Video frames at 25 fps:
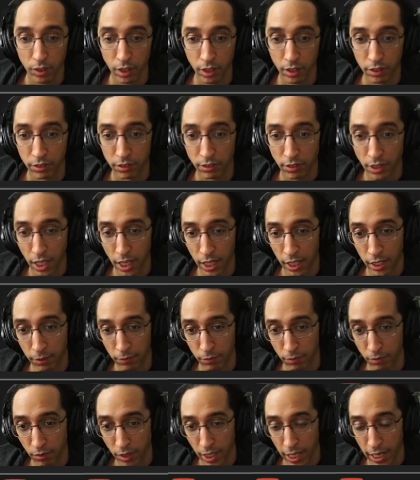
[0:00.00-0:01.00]

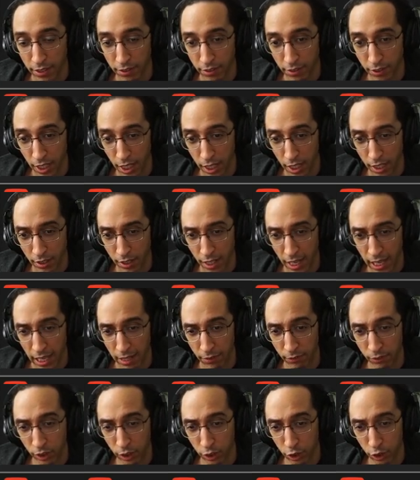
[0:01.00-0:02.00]
Instead, that's dead. I
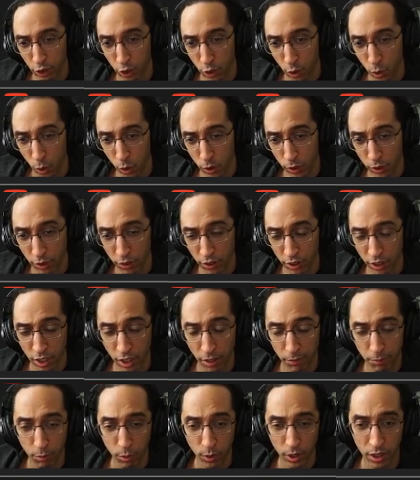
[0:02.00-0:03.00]
have a larger corner. There's a
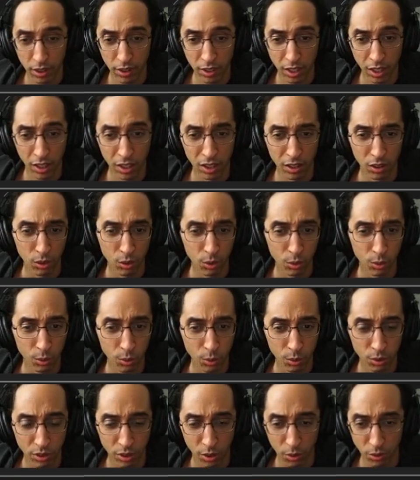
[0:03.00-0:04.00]
cut point there.
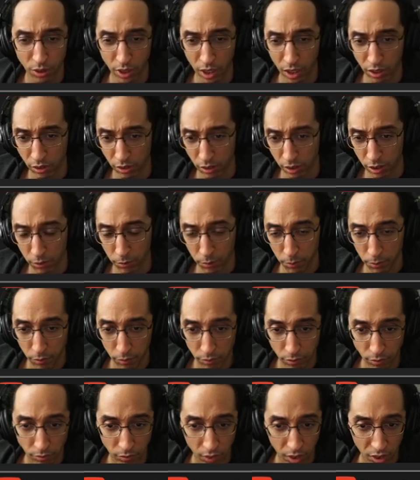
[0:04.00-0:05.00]
Ooh, so sexy.
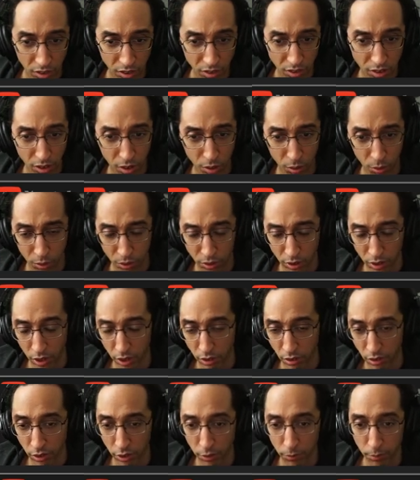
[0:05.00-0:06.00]
So
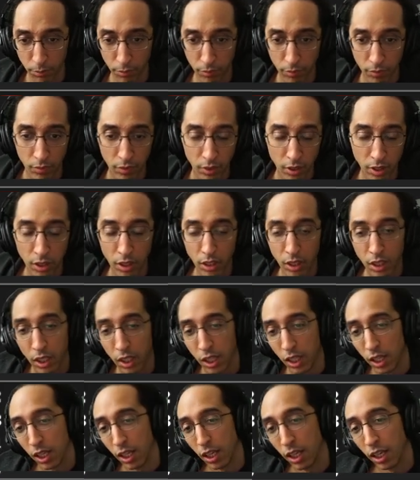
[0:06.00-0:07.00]
sexy.
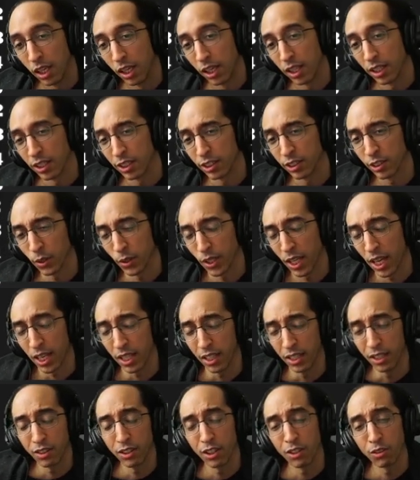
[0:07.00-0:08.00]
So yeah,
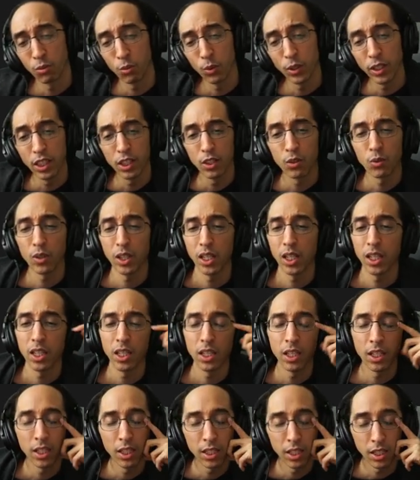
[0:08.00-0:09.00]
it's really
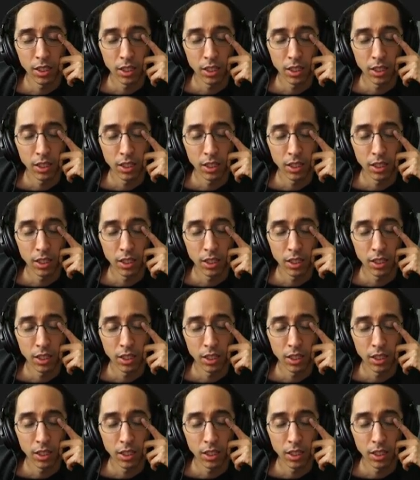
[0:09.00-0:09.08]
greedy.